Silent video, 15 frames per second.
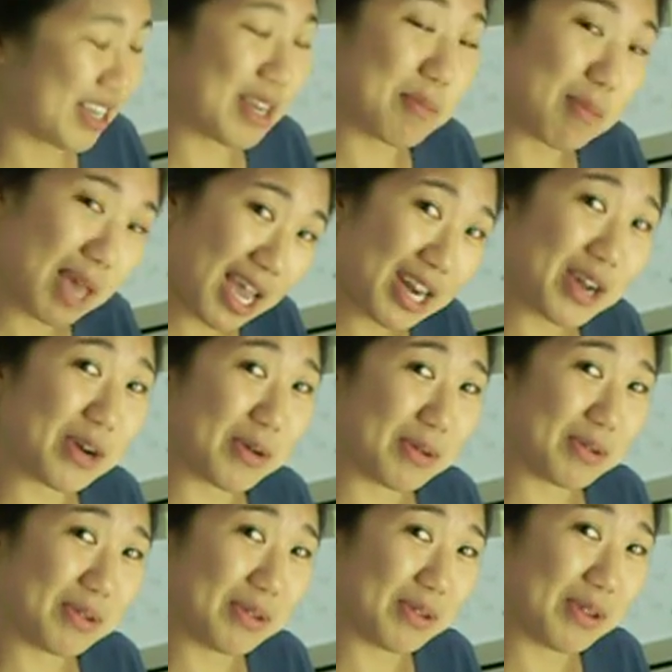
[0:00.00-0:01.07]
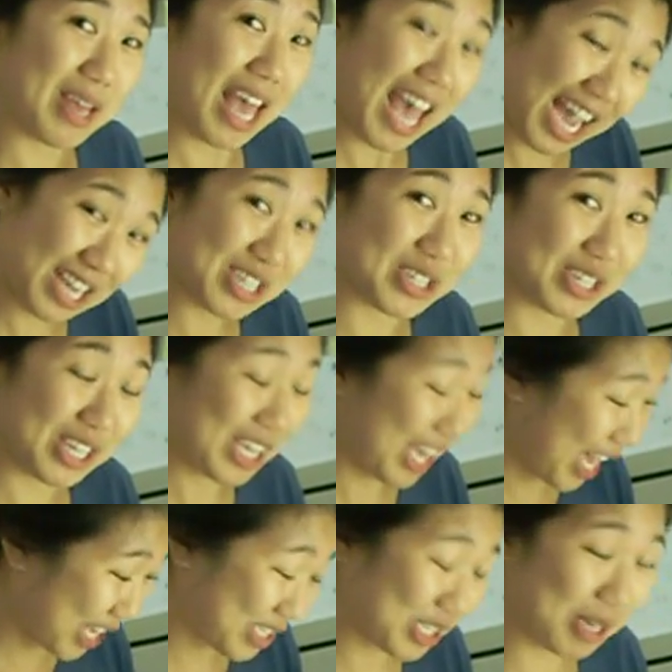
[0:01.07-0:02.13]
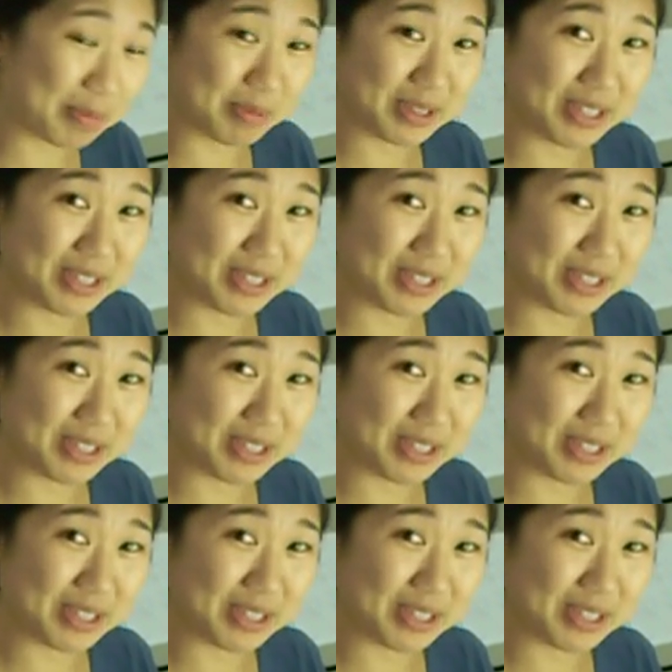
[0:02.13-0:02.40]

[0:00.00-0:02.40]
Tomato, actually, ketchup.